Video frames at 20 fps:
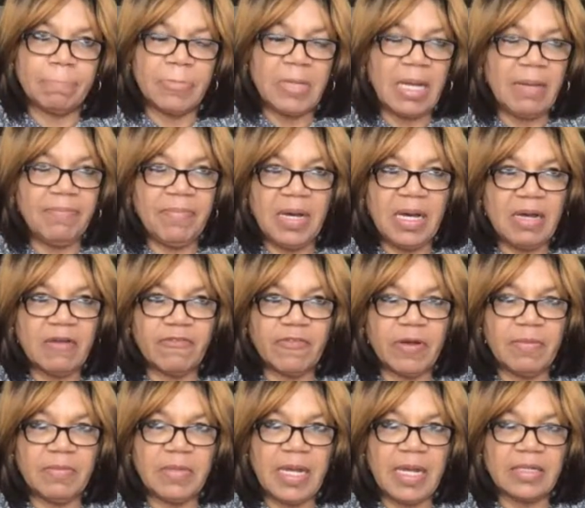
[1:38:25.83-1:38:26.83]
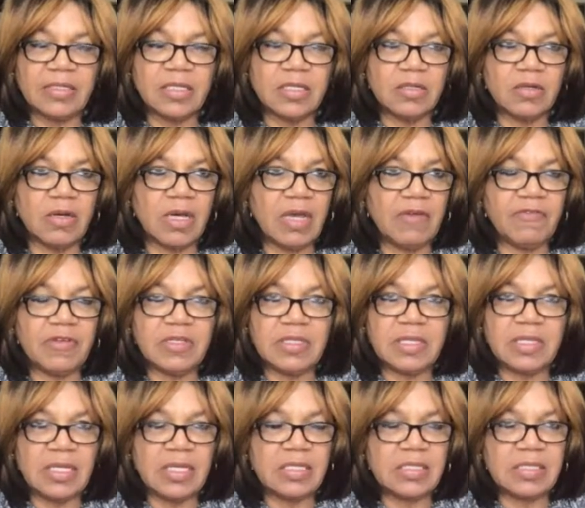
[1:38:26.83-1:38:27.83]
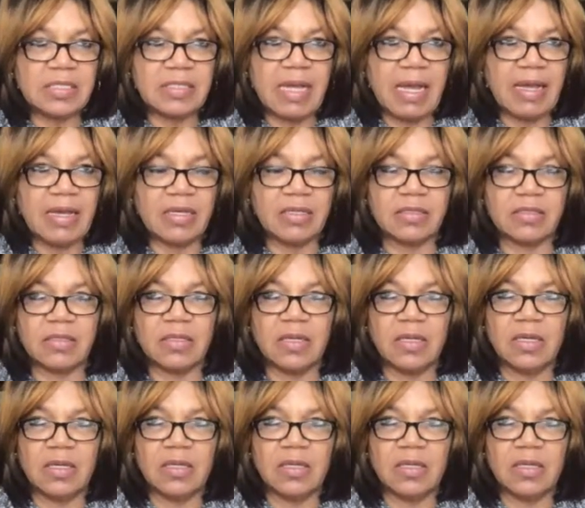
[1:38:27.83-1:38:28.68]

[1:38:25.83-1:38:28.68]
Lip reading: apart from that, you know, everything is nice.